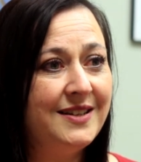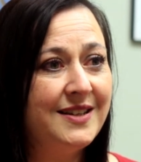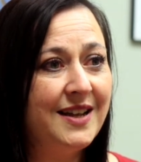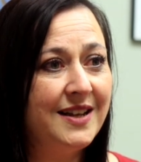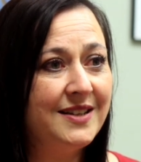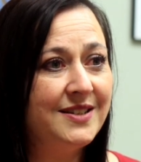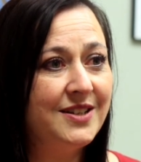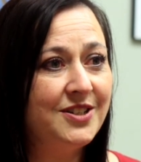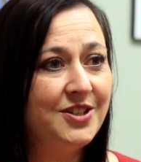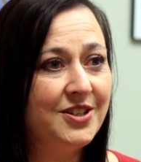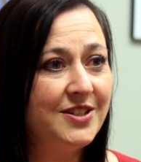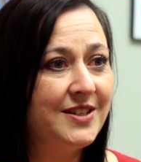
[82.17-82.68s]

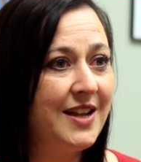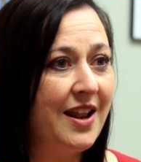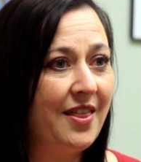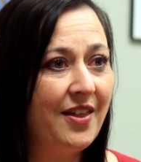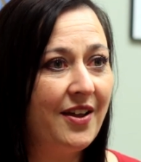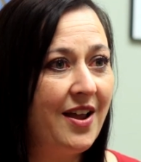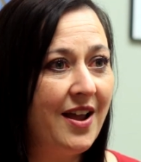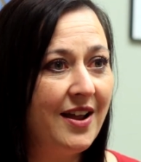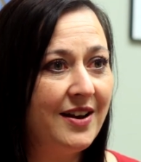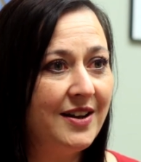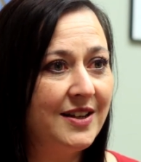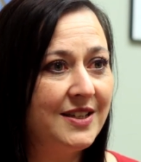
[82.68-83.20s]
does it just out of the
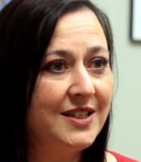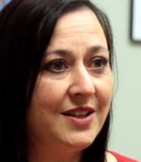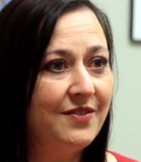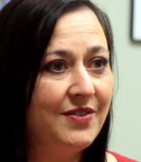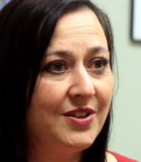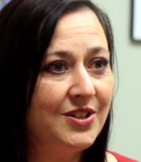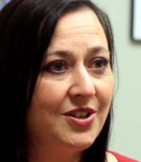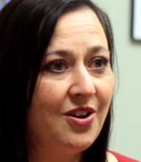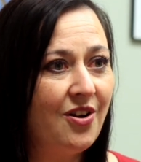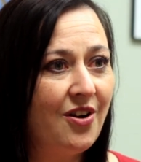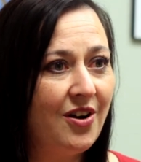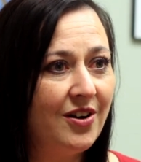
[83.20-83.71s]
kindness of
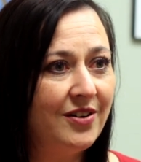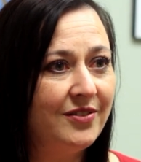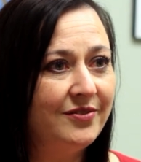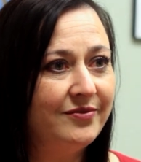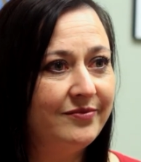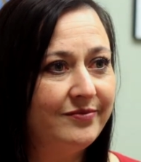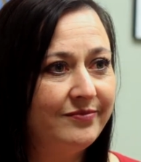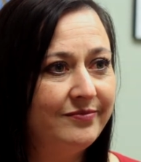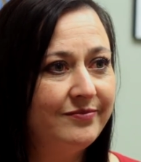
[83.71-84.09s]
his heart.